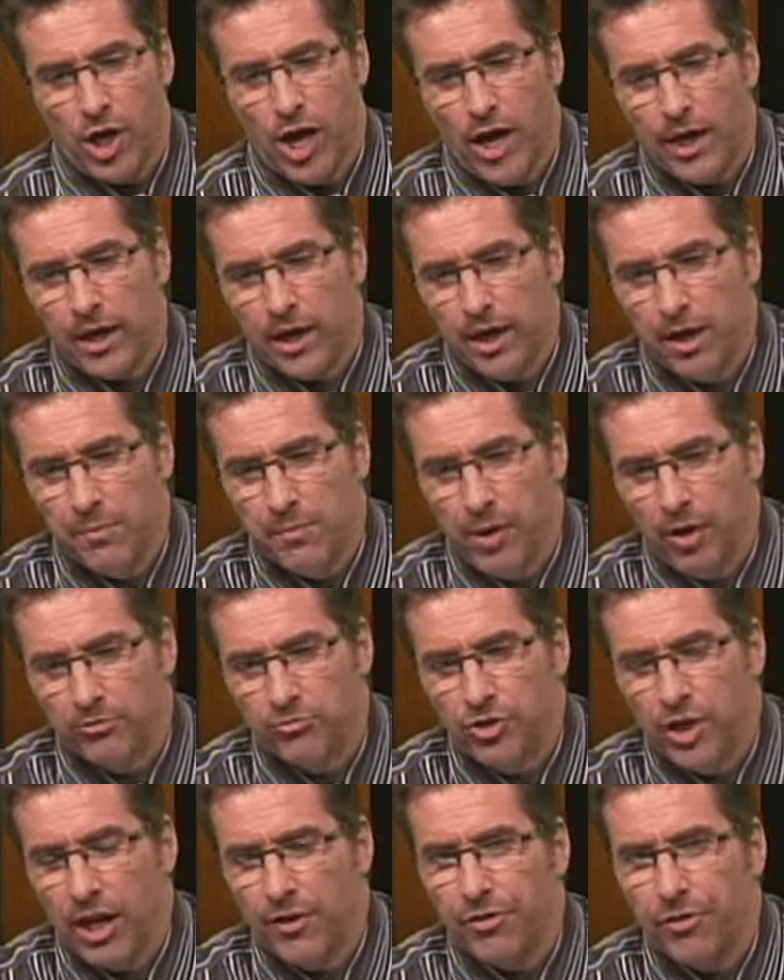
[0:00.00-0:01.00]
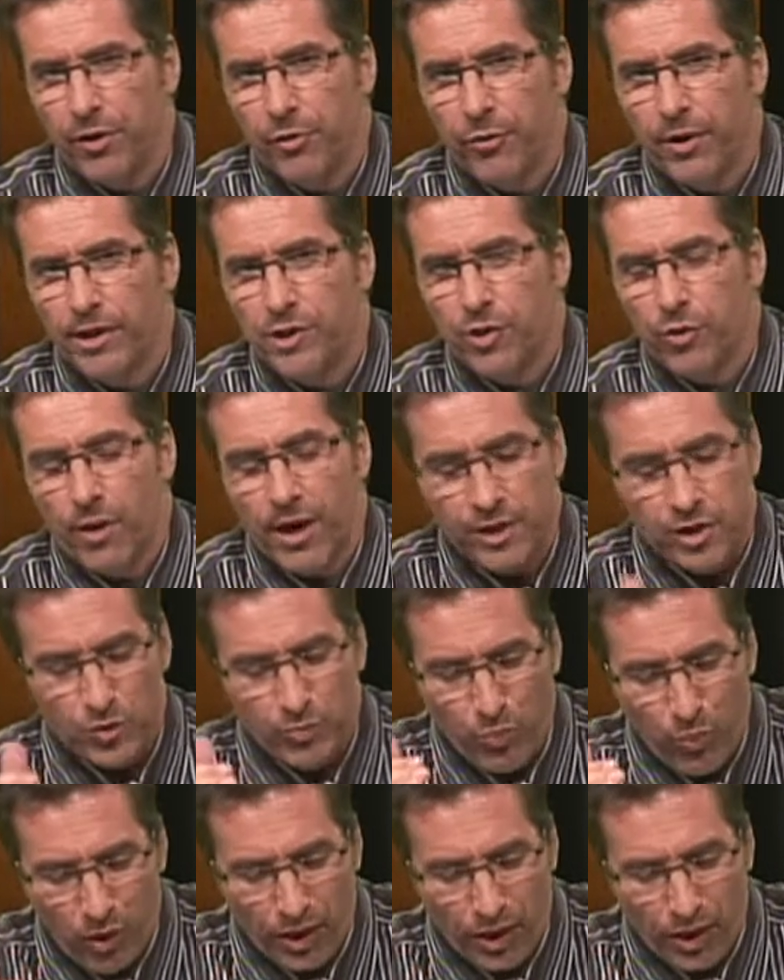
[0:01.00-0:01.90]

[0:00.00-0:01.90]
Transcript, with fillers: Talking about death and resurrection,